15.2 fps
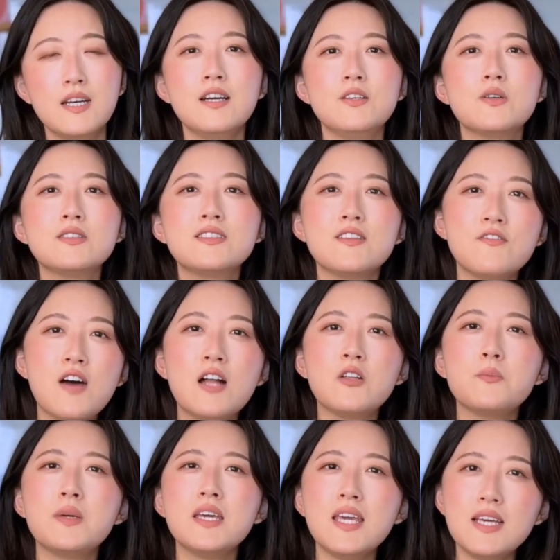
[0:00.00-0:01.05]
You're
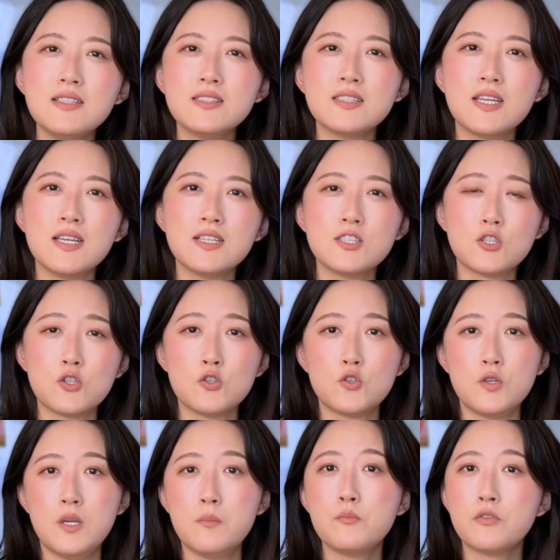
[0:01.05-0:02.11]
developing instincts
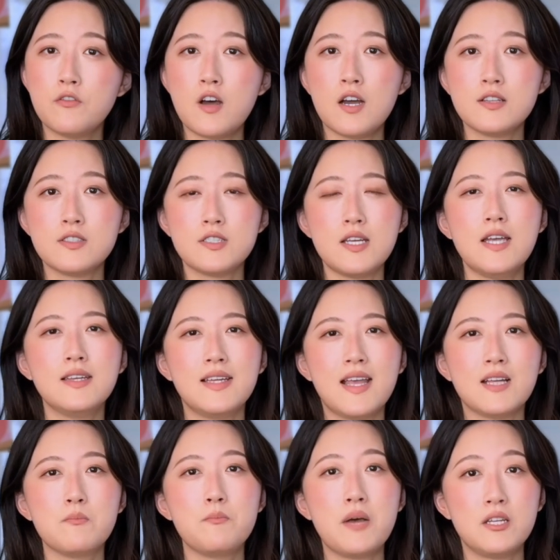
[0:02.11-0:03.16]
to improvise and
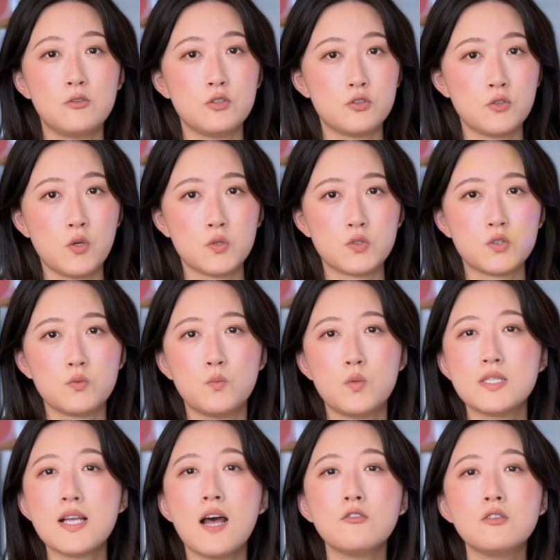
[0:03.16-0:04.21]
get better results
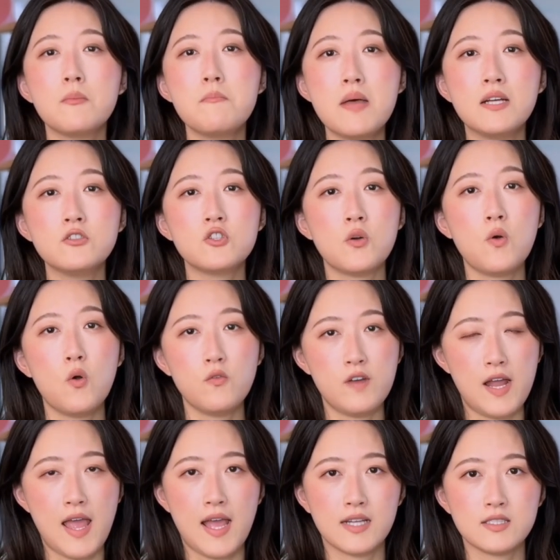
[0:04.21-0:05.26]
without the mental
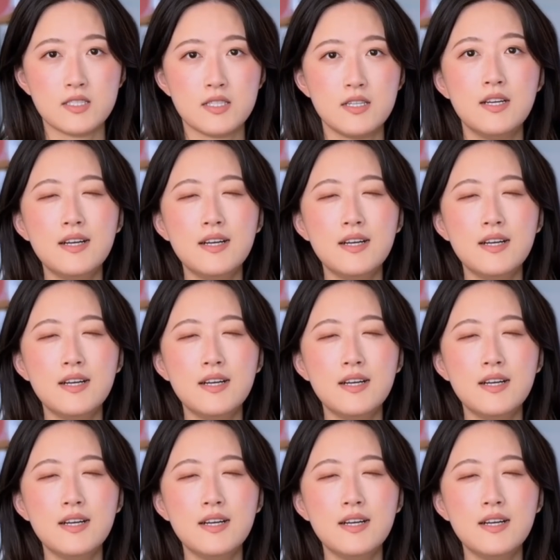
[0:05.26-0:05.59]
overhead.